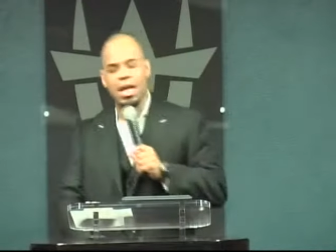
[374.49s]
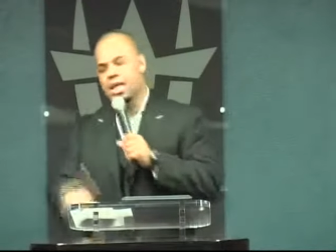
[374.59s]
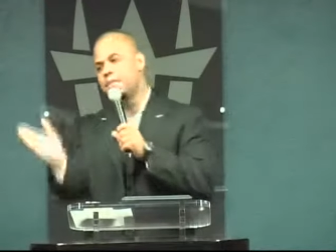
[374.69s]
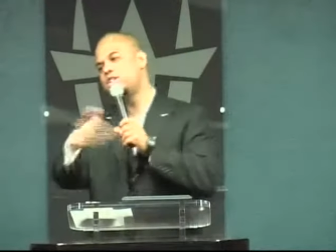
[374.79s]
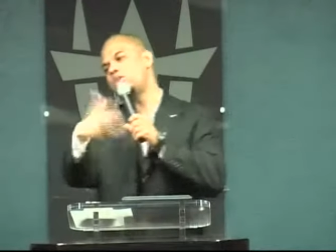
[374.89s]

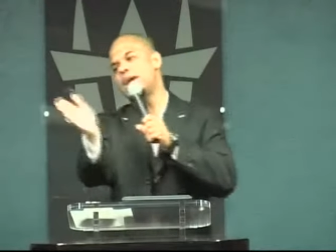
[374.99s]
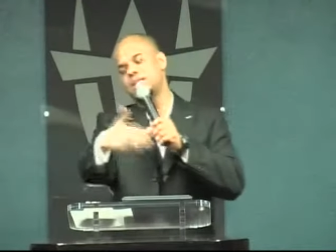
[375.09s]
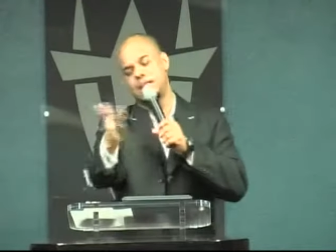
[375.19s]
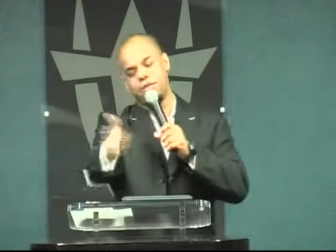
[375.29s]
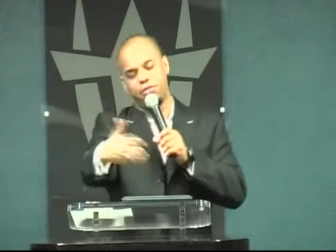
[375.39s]
Let me
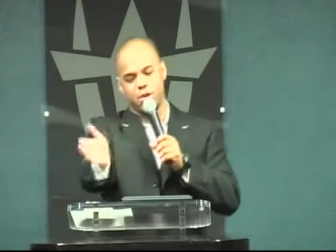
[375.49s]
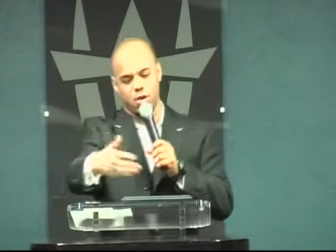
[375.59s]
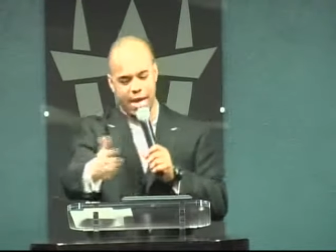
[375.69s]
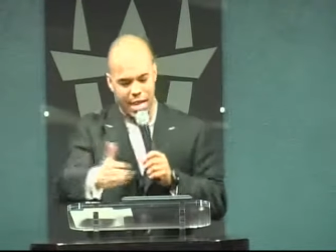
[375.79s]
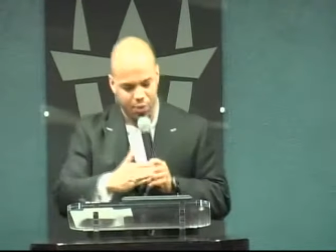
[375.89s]
translate for your
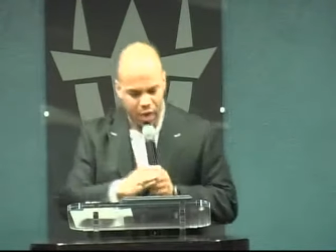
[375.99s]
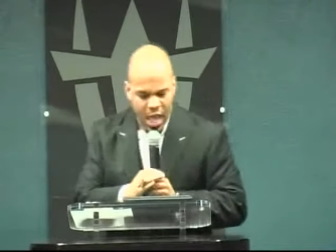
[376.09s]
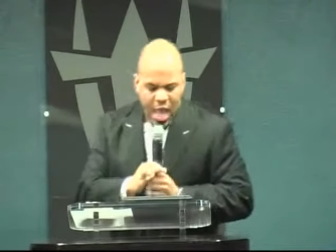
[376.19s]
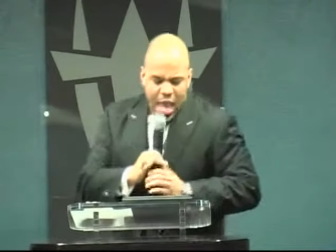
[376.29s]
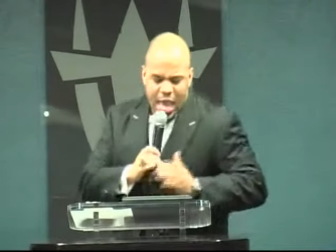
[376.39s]
neighbor.
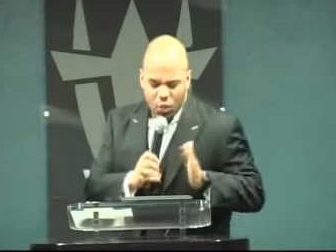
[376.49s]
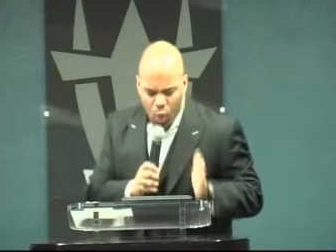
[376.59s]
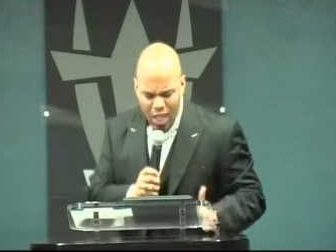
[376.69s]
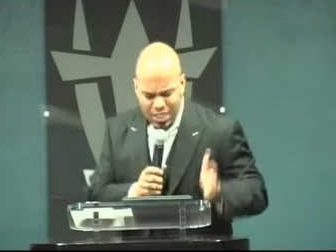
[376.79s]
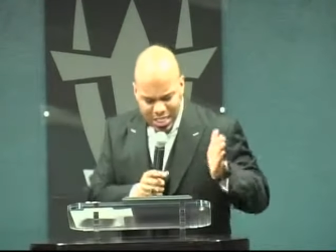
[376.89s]
He
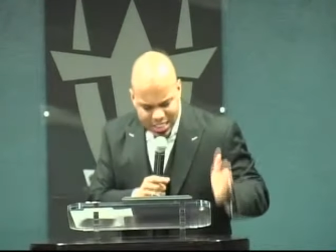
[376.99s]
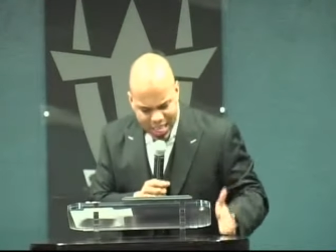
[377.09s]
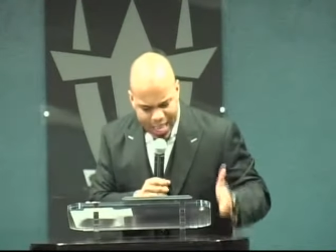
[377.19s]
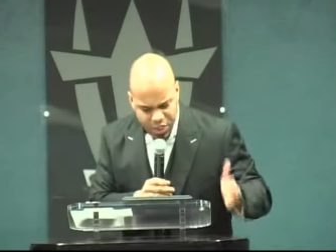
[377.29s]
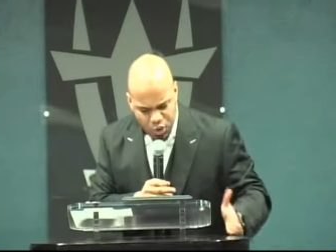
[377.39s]
wasn't
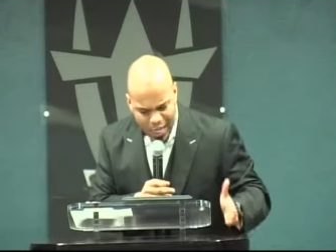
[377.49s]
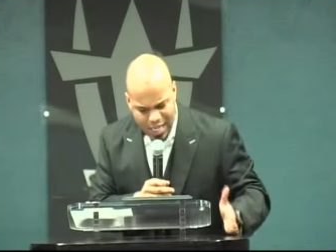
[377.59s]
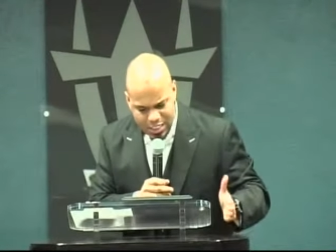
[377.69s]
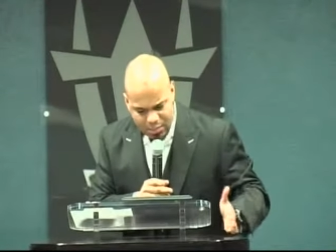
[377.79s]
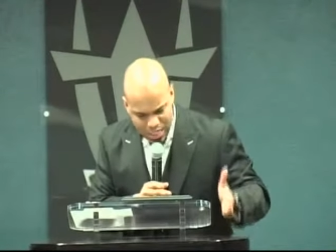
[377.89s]
saying you
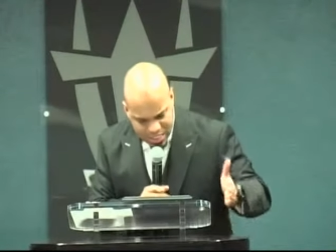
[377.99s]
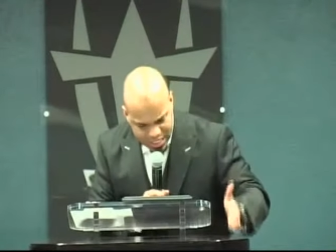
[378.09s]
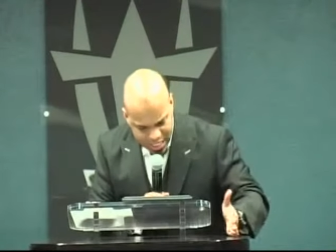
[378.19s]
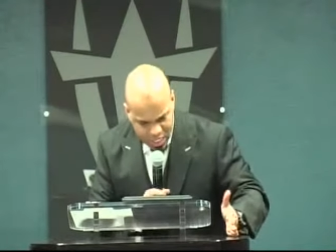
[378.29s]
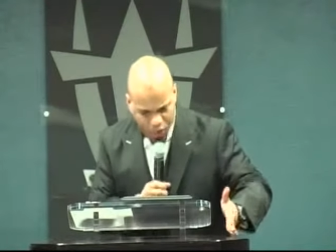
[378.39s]
got to be
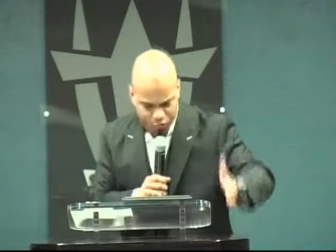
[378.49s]
single